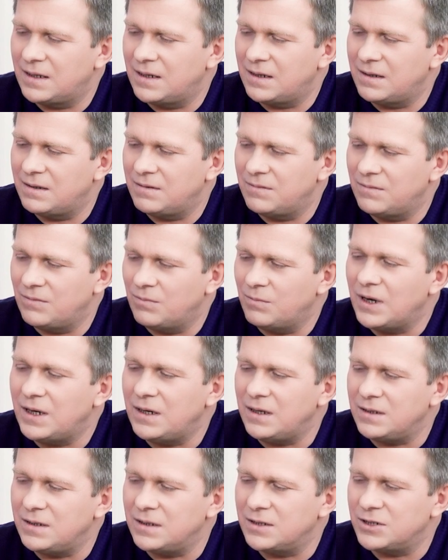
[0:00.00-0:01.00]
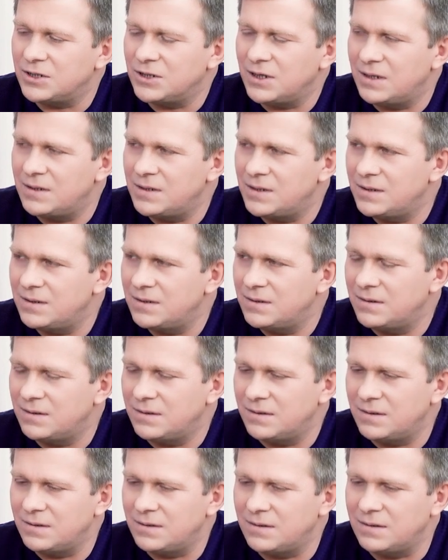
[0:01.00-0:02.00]
It's a little chance for
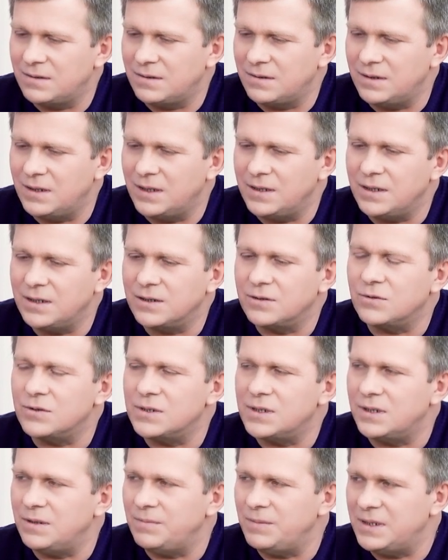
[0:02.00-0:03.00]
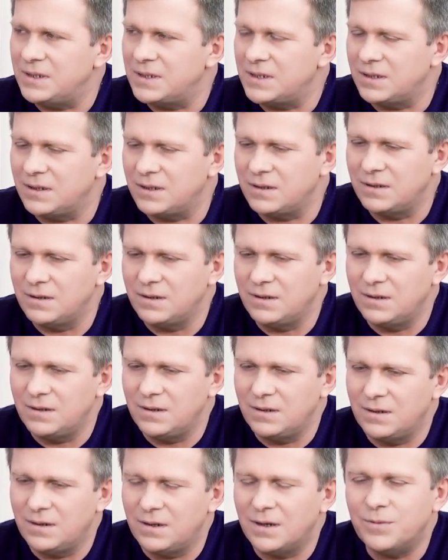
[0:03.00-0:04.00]
those who aspire to gain
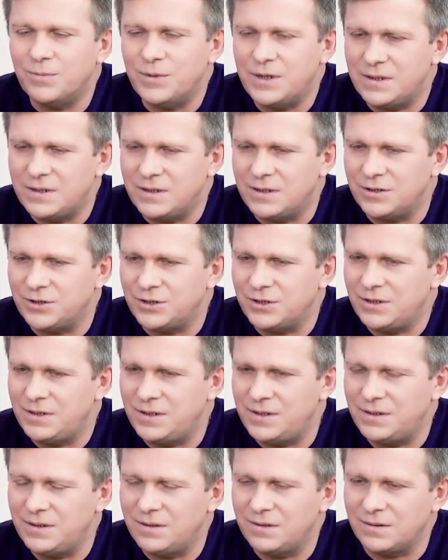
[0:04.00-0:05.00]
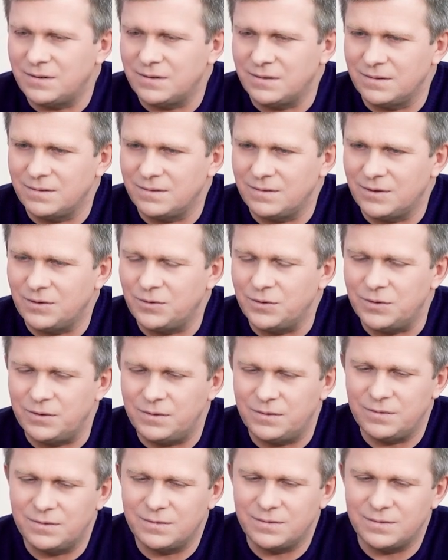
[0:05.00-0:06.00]
life. At least
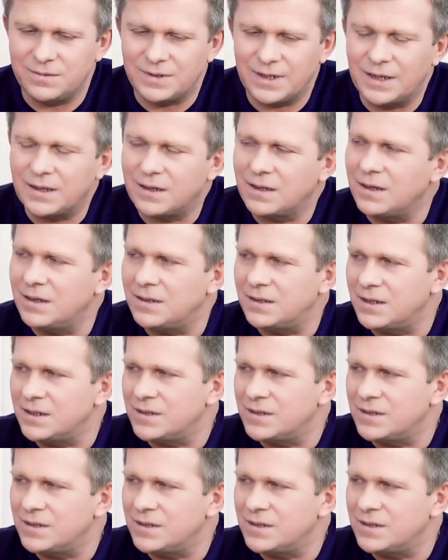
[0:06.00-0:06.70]
some freedom.